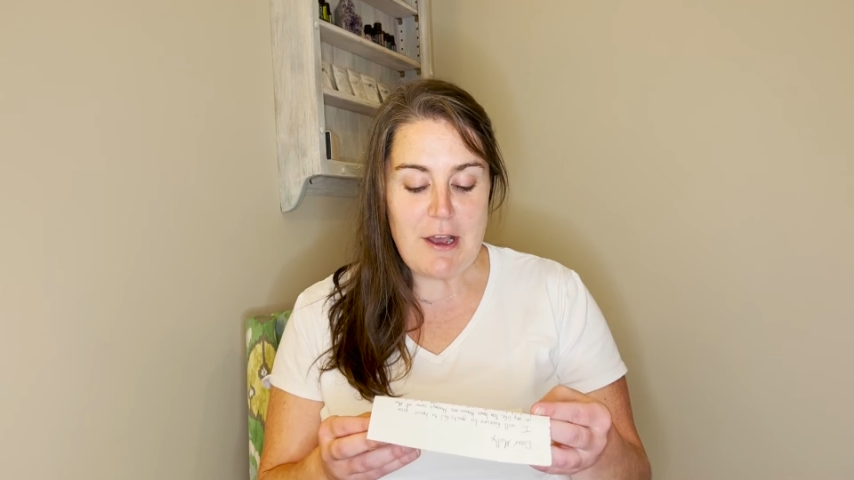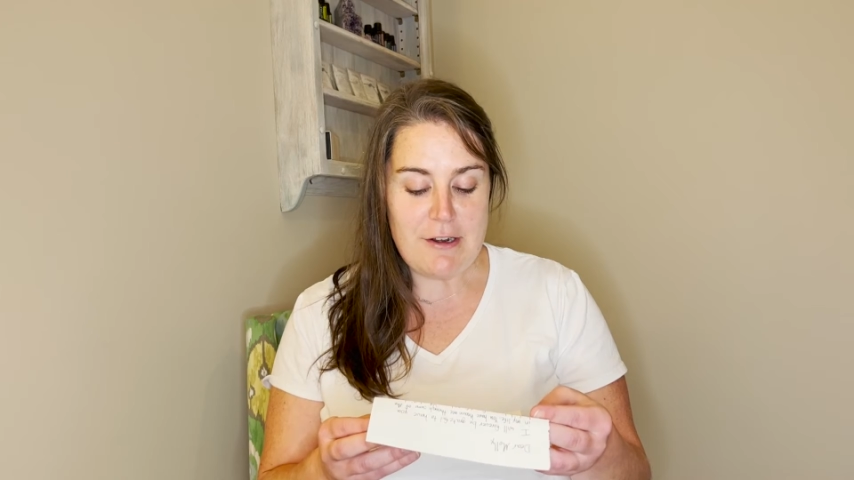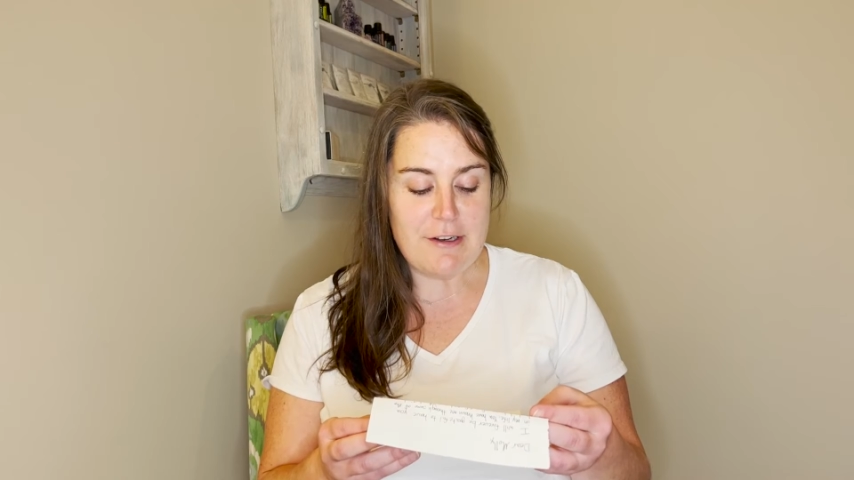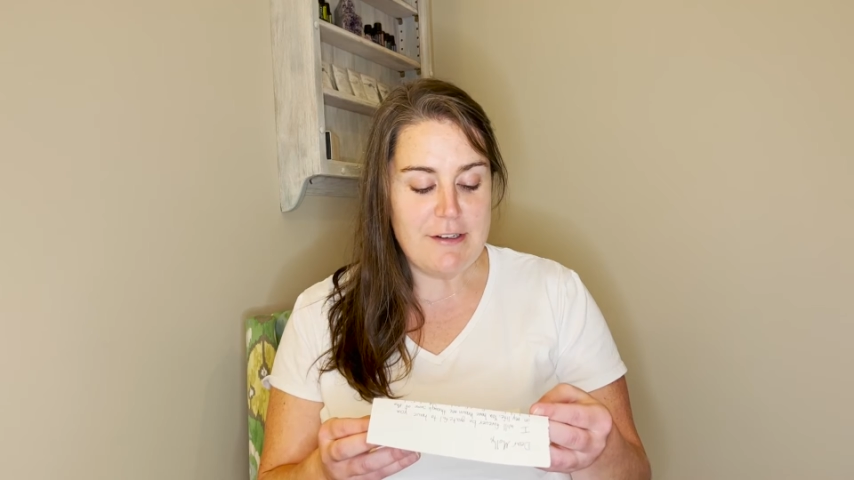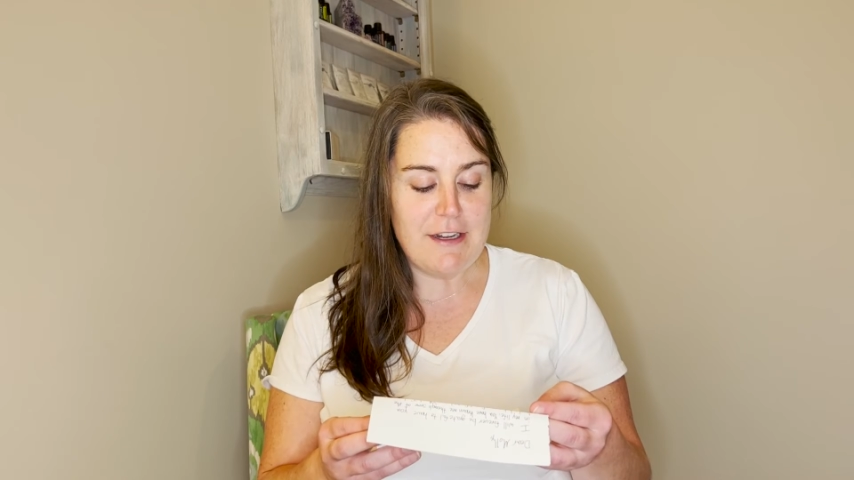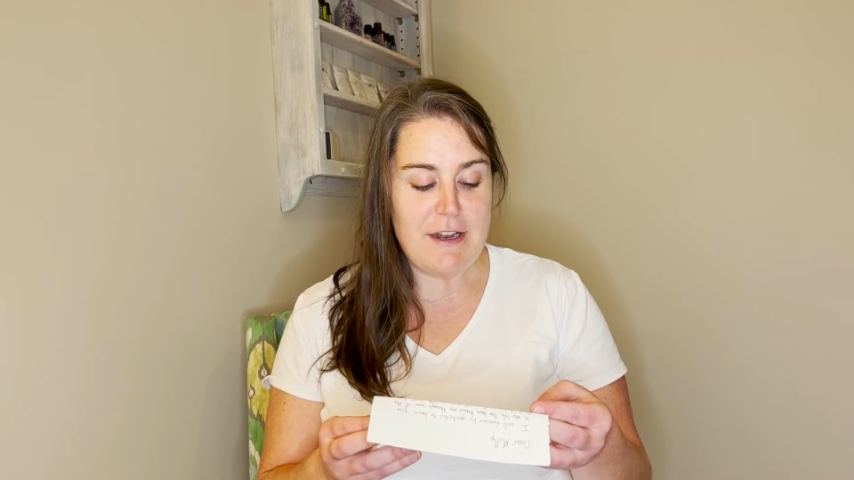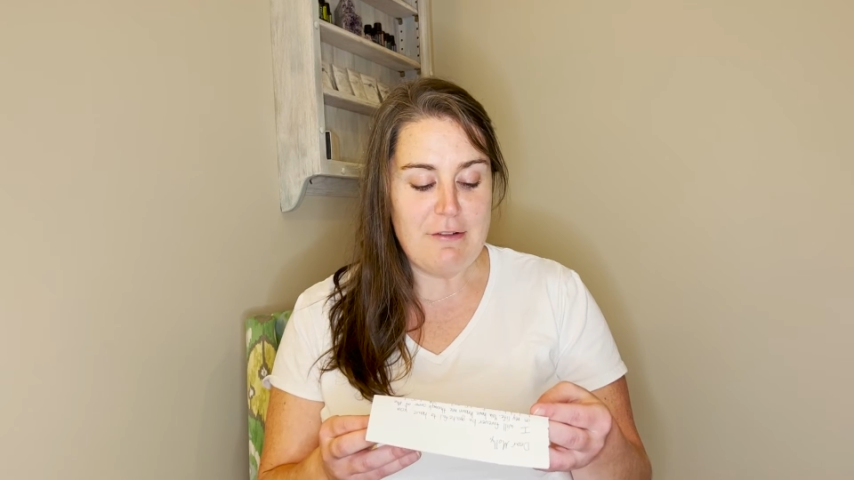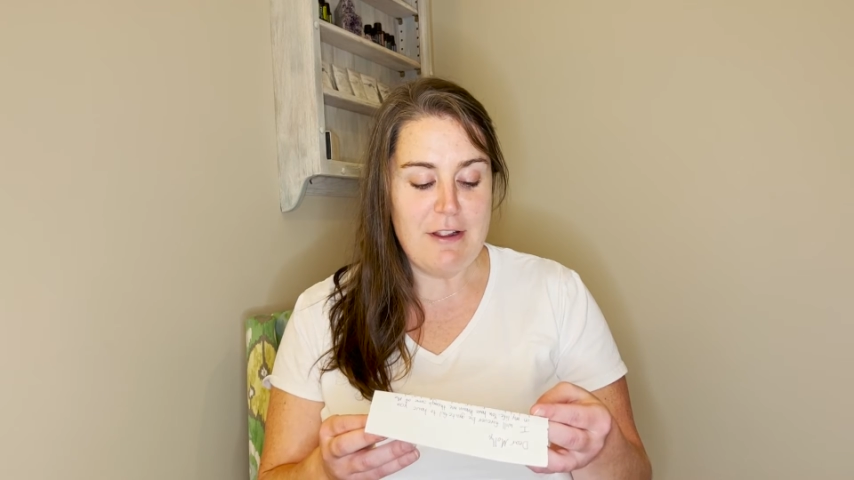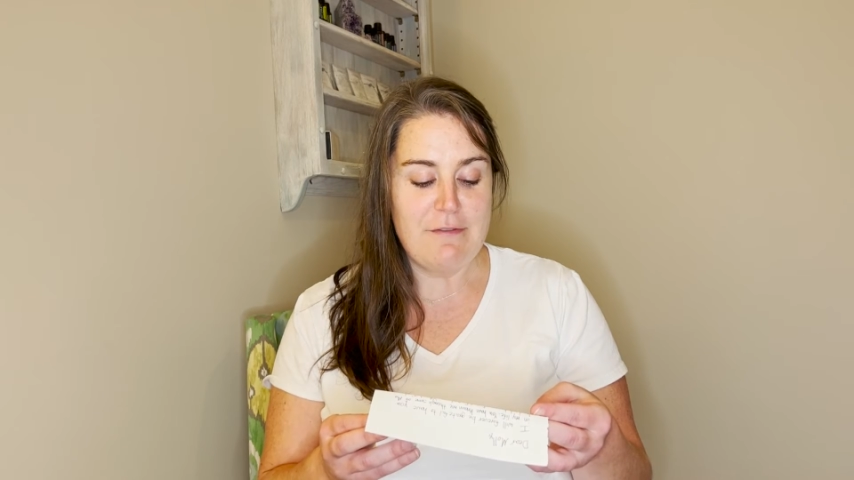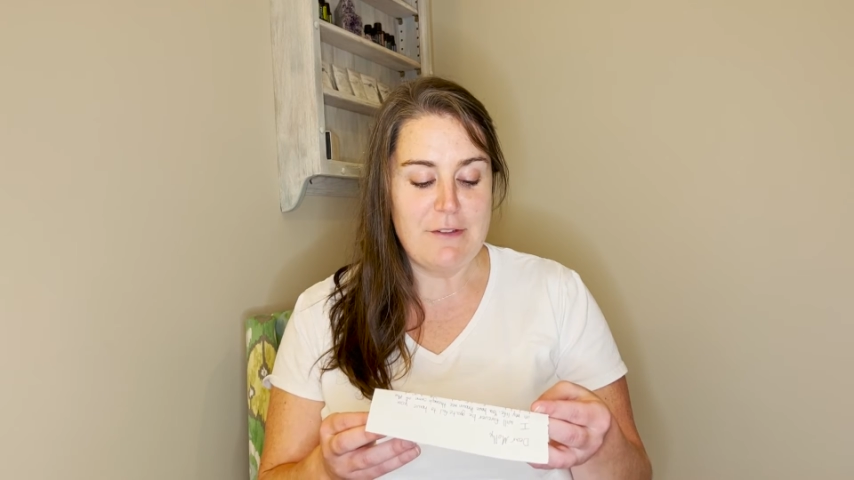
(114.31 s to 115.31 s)
honored and
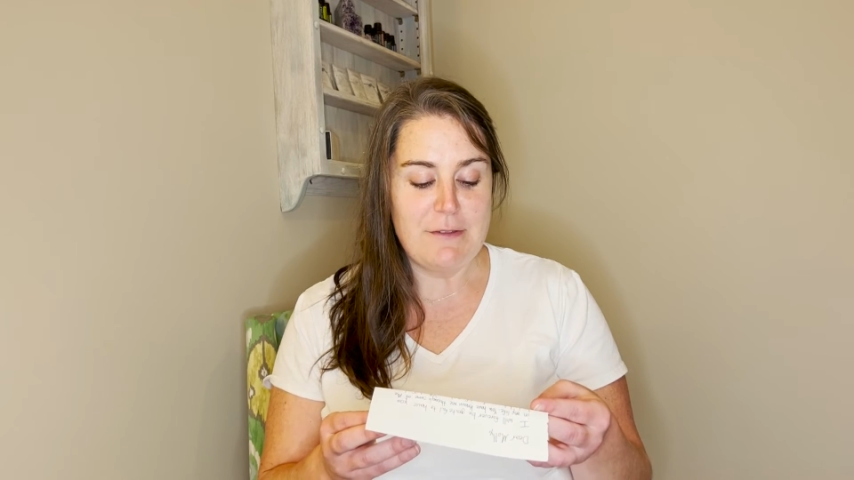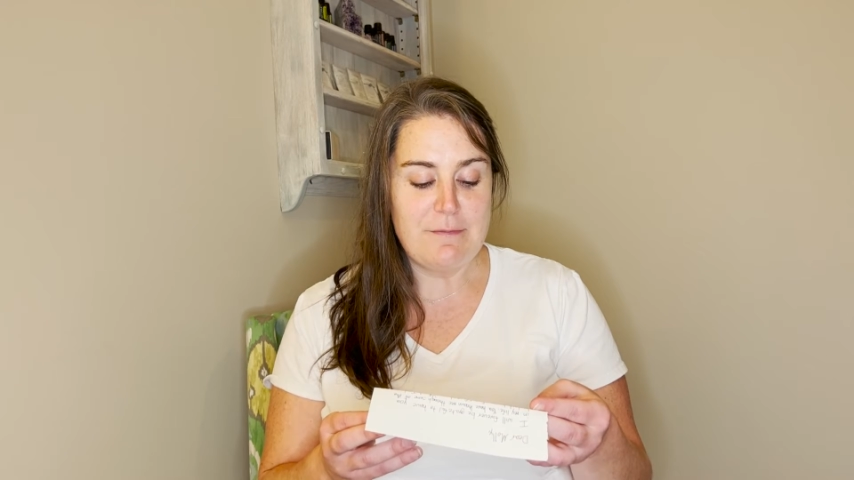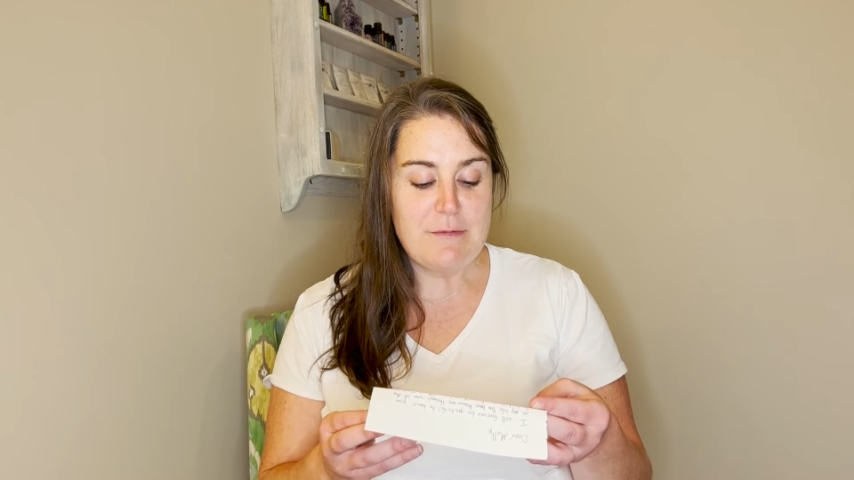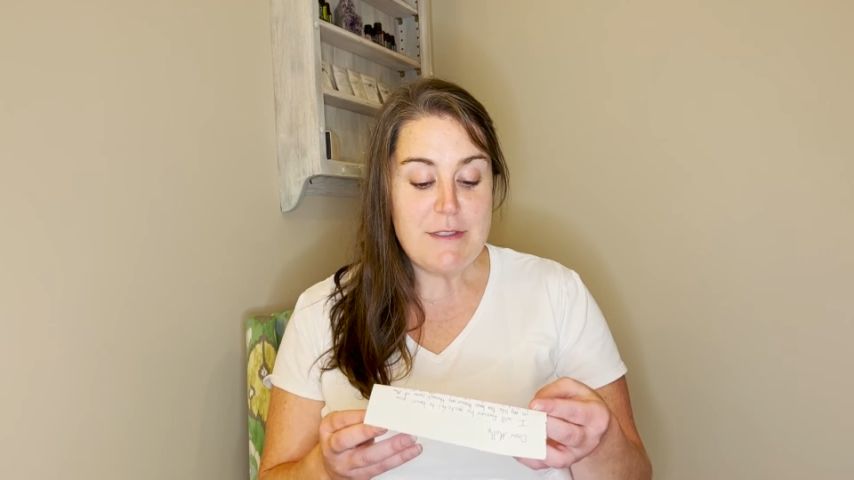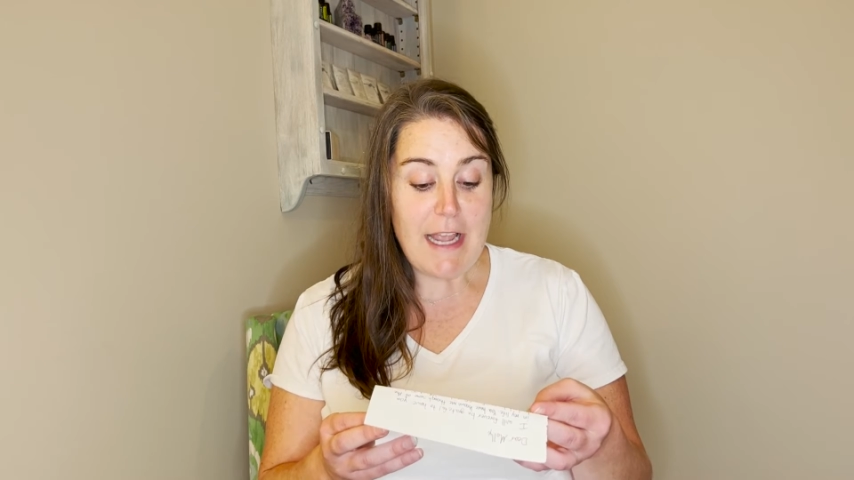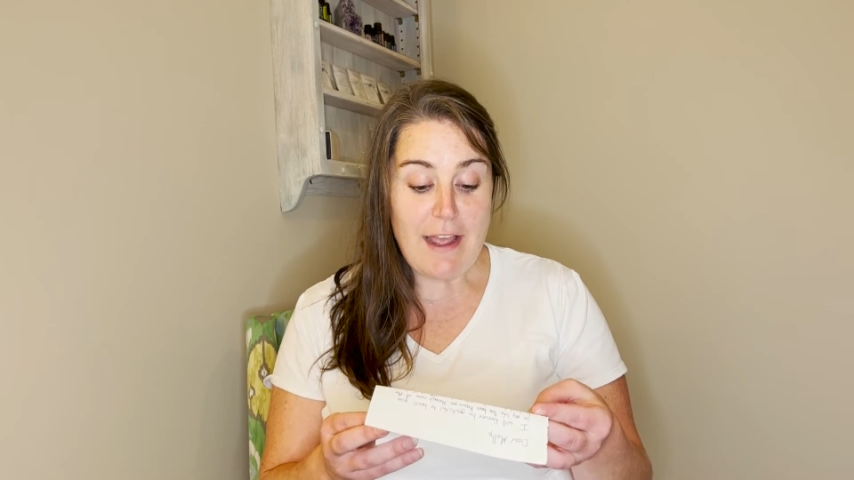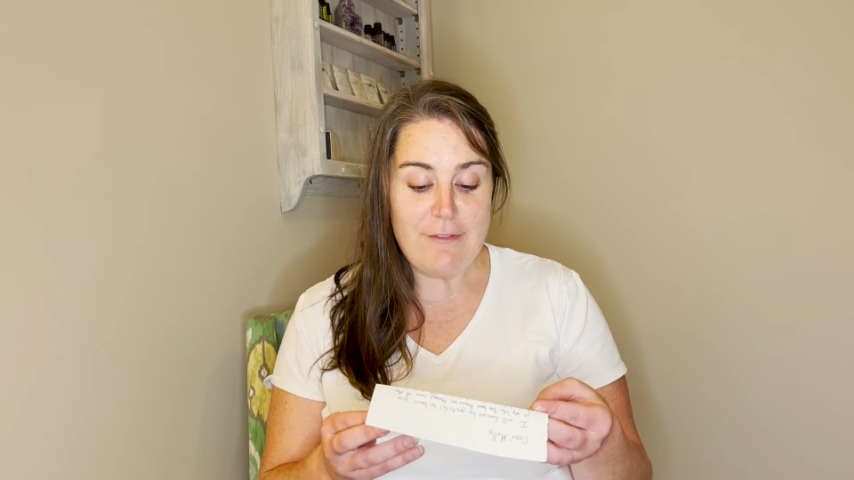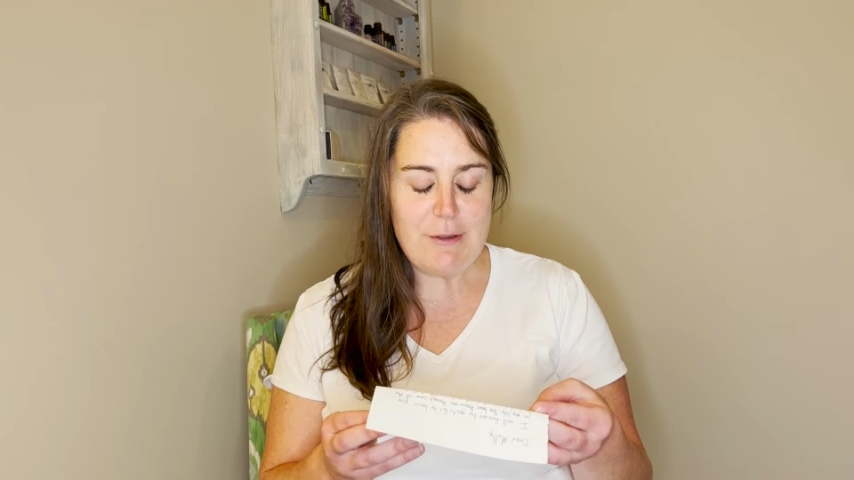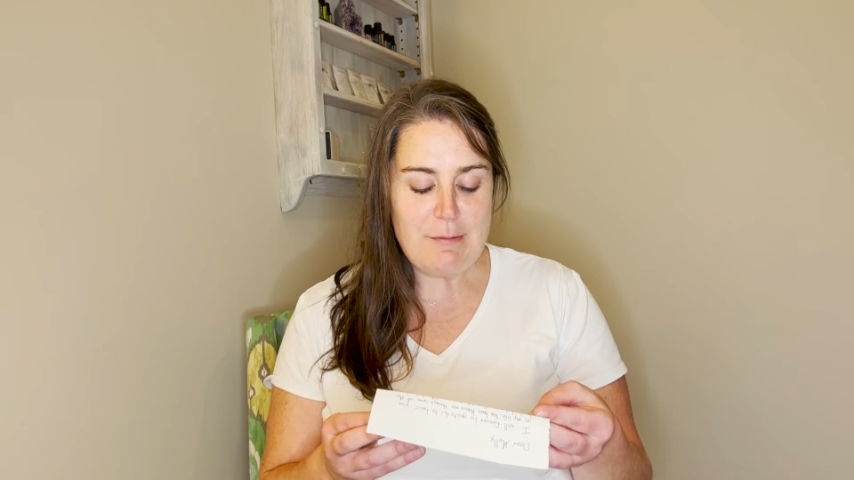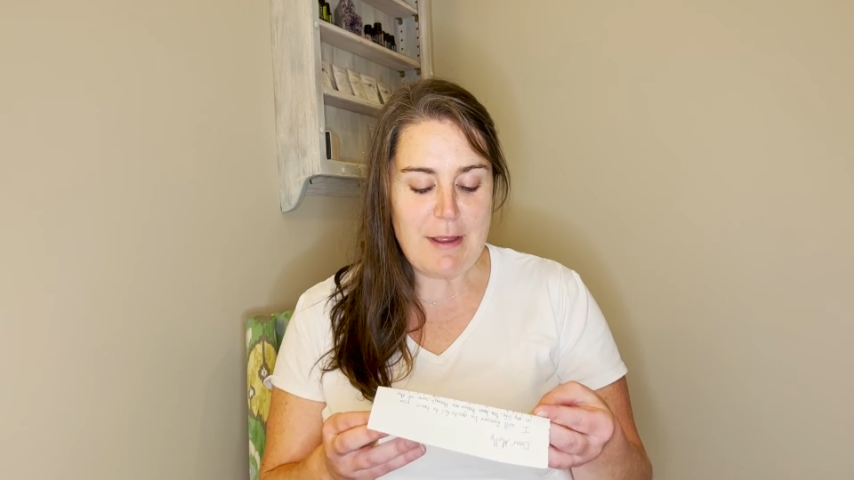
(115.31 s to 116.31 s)
grateful to have
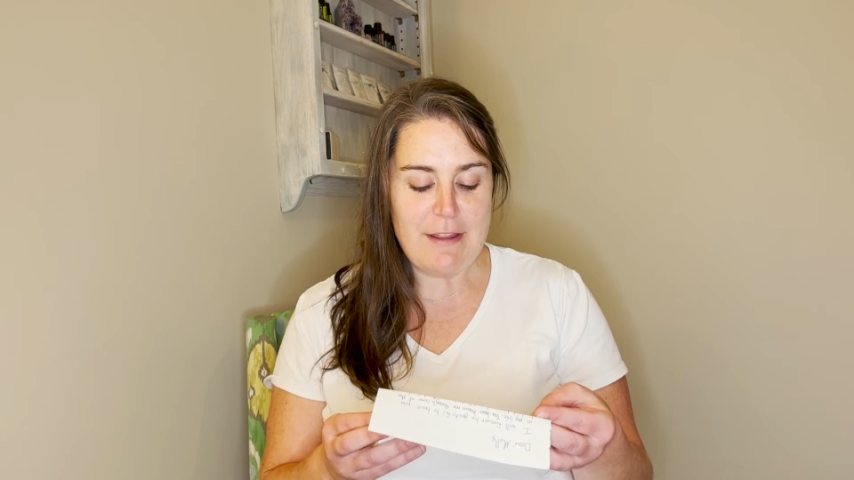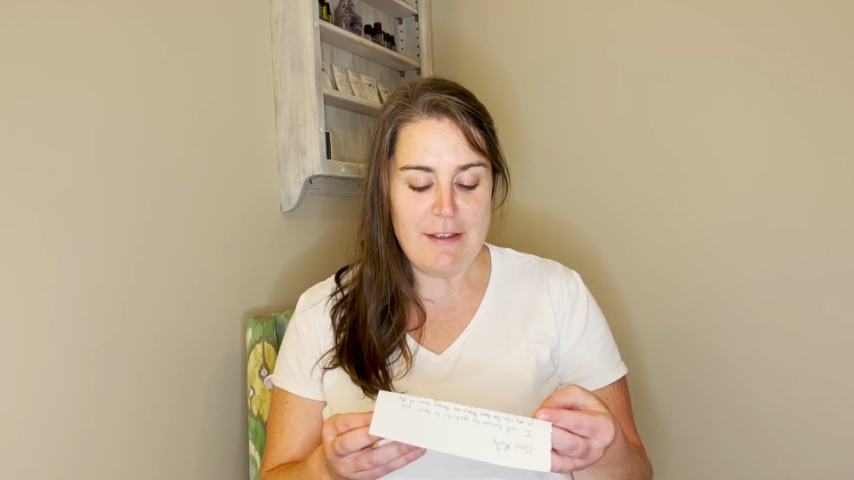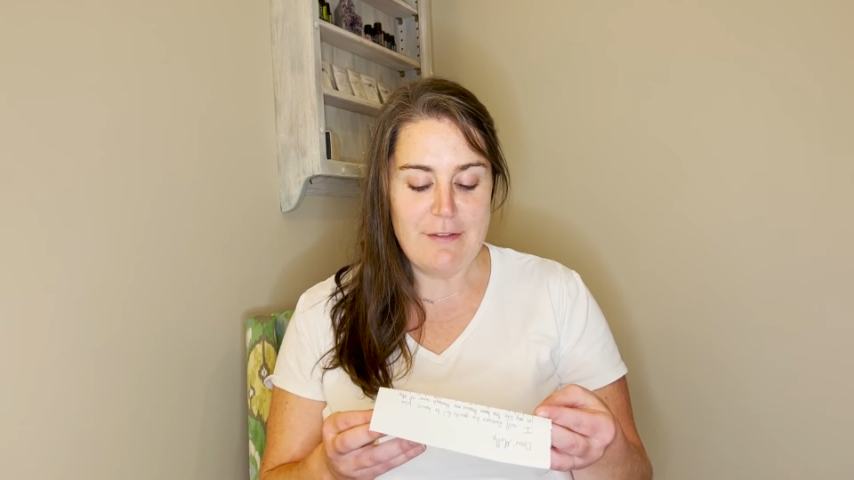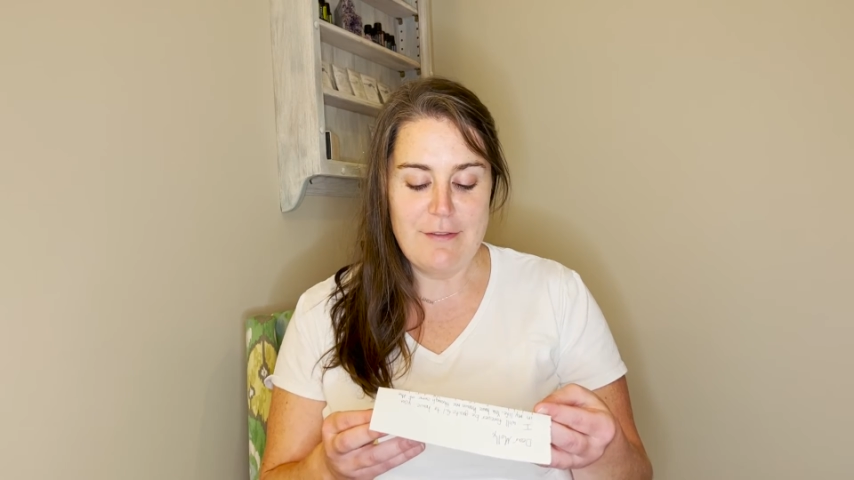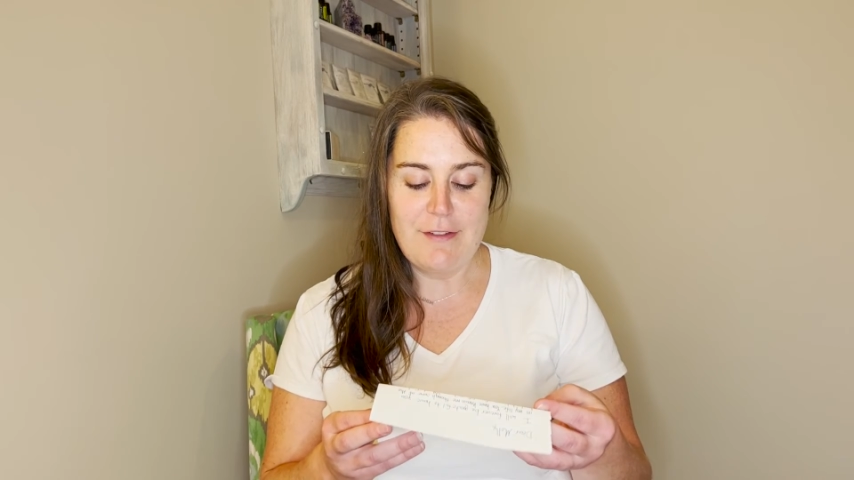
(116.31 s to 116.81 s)
you in my life